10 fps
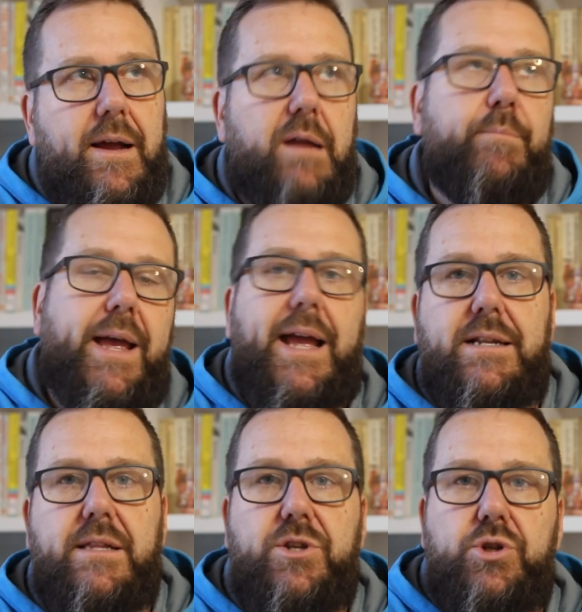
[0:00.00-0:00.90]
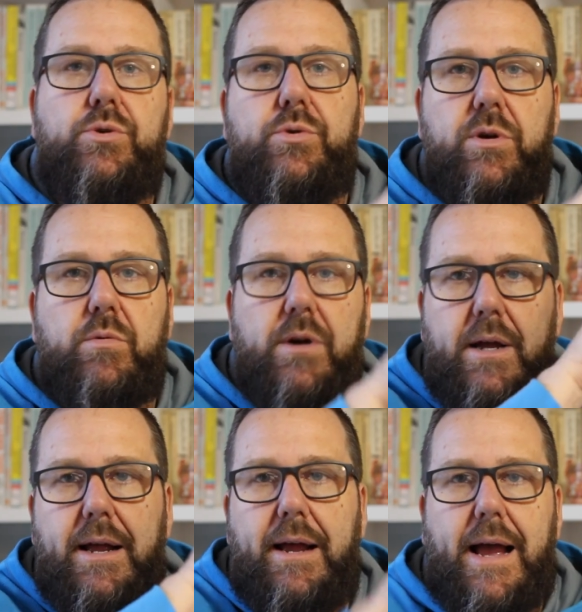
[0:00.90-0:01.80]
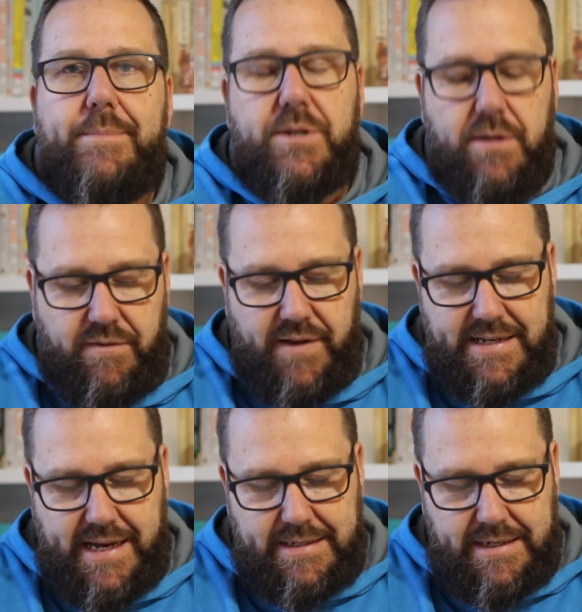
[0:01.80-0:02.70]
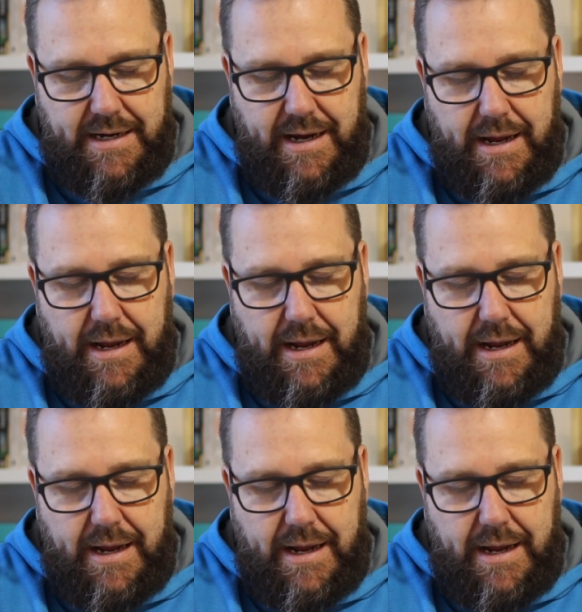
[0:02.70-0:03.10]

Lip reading: compared to the two that were absolutely fantastic.